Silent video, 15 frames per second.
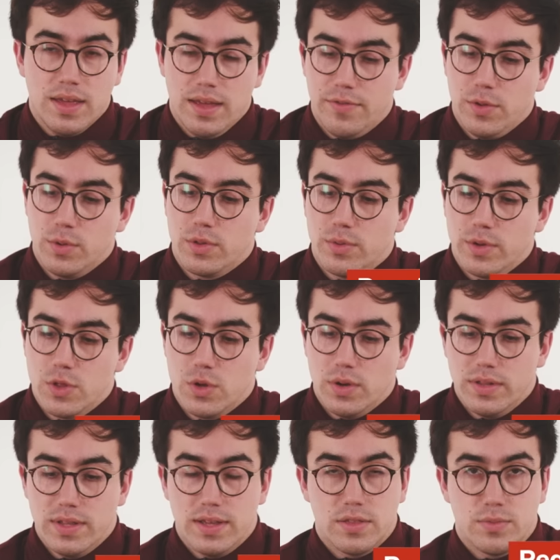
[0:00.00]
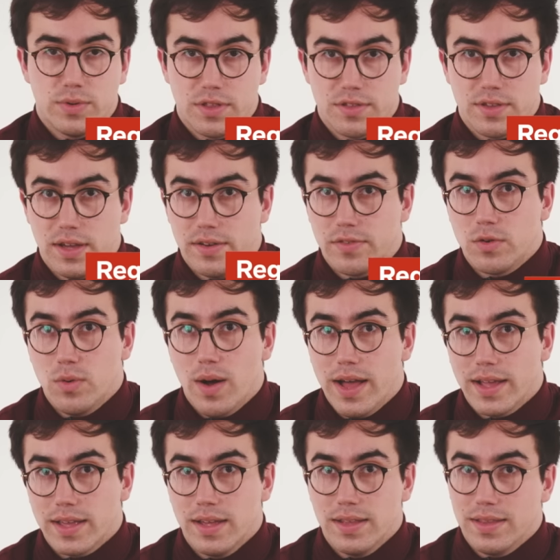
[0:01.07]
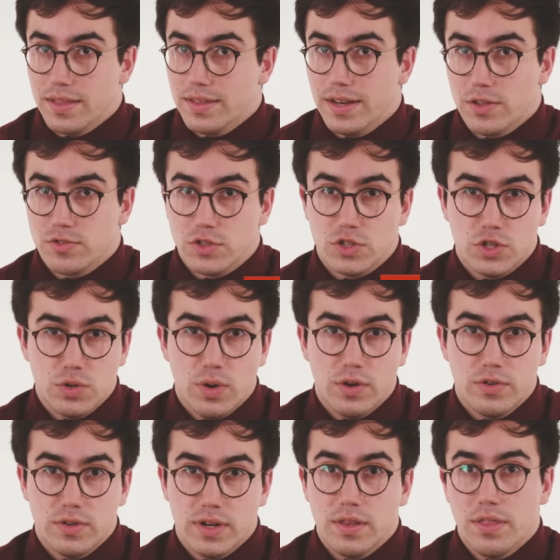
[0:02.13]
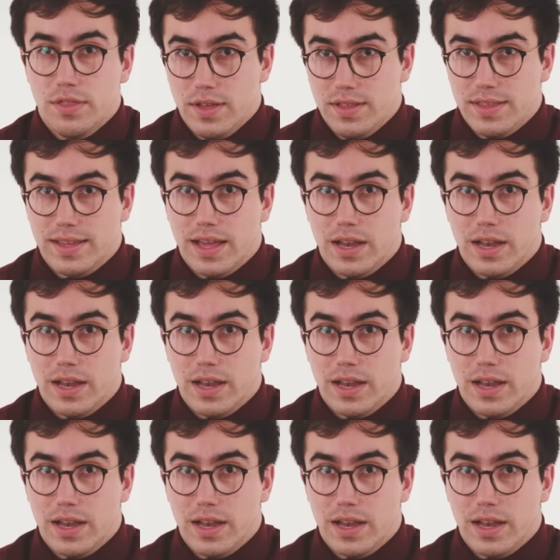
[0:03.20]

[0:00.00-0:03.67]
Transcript: If you were to enjoy these with a side of guac, that's an extra 230